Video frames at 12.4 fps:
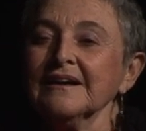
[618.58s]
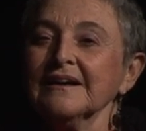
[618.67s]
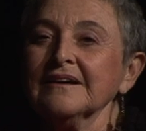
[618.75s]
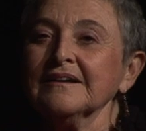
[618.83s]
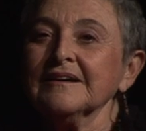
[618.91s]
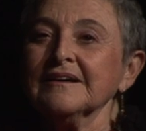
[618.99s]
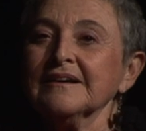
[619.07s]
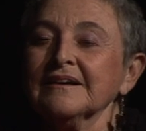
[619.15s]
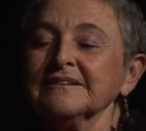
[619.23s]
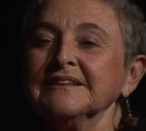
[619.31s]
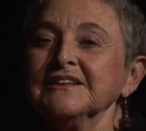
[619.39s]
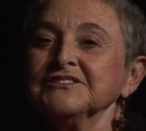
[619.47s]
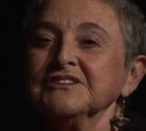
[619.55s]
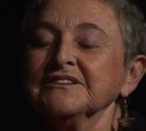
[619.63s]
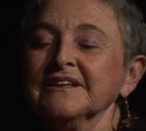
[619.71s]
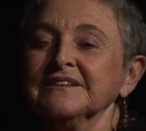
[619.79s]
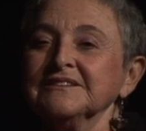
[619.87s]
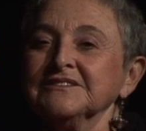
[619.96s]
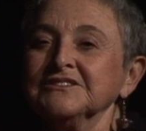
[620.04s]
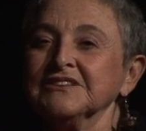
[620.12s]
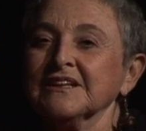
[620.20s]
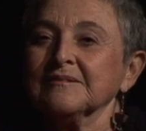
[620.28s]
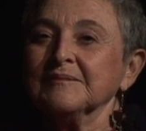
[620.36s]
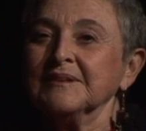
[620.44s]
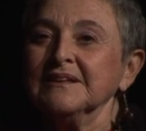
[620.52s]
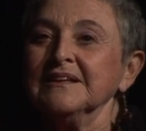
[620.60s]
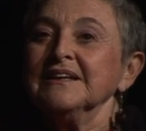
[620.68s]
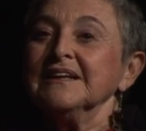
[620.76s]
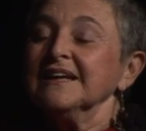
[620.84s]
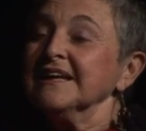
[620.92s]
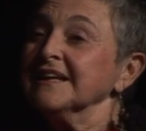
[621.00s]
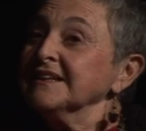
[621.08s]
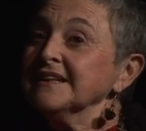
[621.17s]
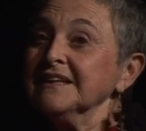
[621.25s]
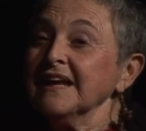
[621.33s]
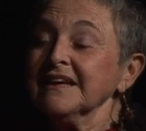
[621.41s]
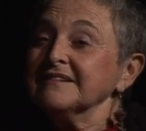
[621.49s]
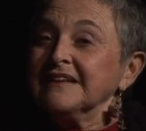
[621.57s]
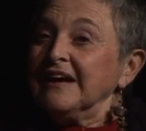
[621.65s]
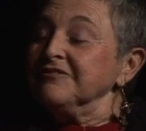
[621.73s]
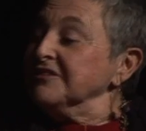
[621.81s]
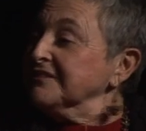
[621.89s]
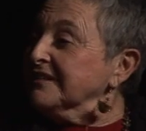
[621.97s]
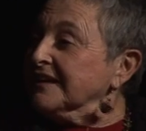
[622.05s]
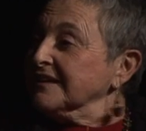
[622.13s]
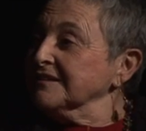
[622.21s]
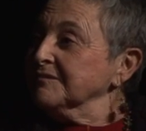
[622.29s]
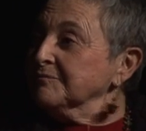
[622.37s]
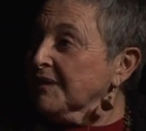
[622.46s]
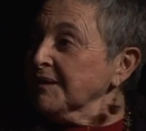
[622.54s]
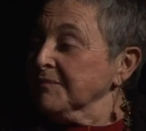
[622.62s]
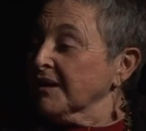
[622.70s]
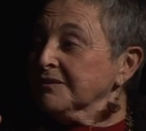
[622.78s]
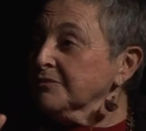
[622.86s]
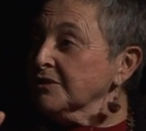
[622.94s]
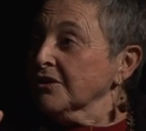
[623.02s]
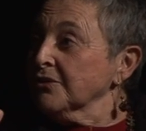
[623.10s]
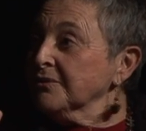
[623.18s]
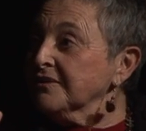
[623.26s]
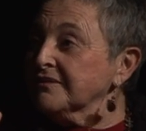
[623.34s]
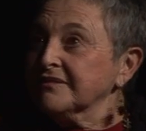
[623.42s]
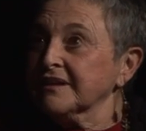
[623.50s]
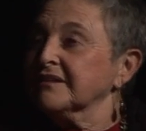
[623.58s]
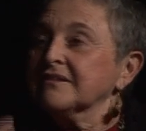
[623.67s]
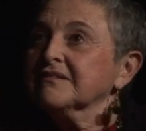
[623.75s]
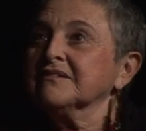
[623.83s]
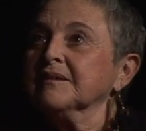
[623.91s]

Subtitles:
attention, ladies and gentlemen, in the next half a second, my mind will always think